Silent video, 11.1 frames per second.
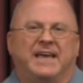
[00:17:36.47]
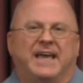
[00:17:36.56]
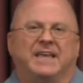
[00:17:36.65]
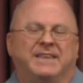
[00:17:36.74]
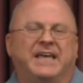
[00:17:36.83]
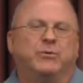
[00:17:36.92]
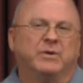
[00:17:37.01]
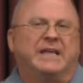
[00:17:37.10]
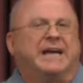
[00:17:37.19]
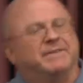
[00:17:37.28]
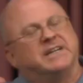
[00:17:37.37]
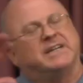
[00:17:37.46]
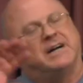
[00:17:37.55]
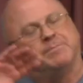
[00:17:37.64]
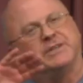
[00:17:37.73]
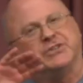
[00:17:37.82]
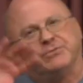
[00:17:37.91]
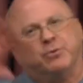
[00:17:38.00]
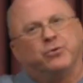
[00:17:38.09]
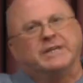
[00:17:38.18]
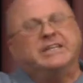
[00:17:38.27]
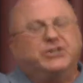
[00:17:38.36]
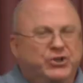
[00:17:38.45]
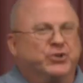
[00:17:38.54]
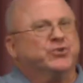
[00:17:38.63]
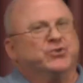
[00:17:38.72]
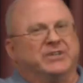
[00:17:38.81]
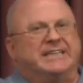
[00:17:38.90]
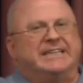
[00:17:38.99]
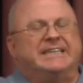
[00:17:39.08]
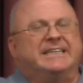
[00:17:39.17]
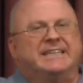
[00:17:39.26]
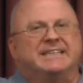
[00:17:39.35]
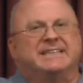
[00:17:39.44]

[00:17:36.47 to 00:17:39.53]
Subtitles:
And they will have accomplished more eternally